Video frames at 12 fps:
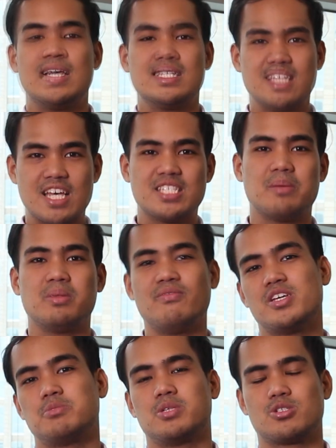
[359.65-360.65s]
is SM
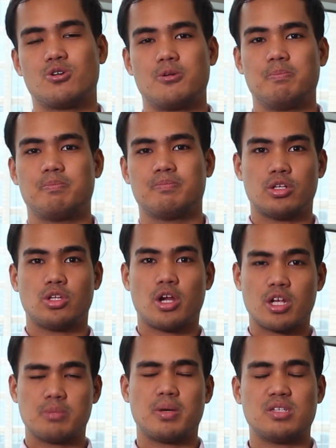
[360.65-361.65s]
Investments Corp. Our
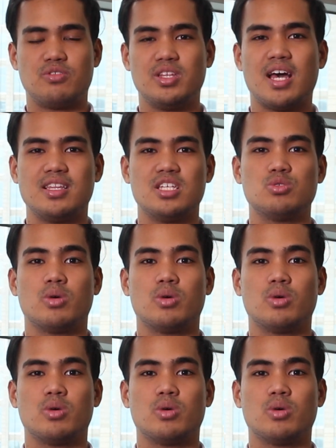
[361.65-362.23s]
target price for that is